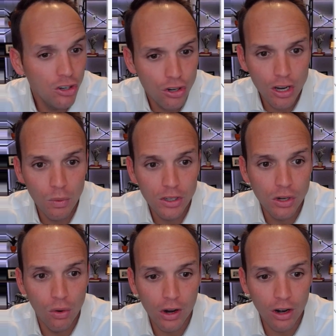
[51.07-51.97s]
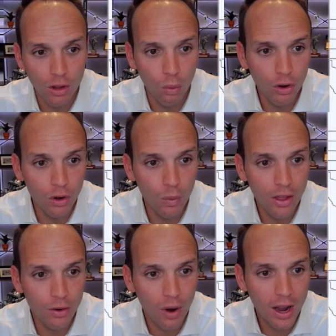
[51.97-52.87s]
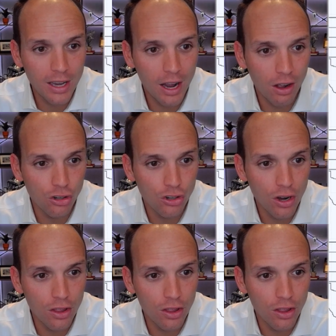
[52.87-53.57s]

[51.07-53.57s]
show you what's going on in the world of weather right now. I'll show you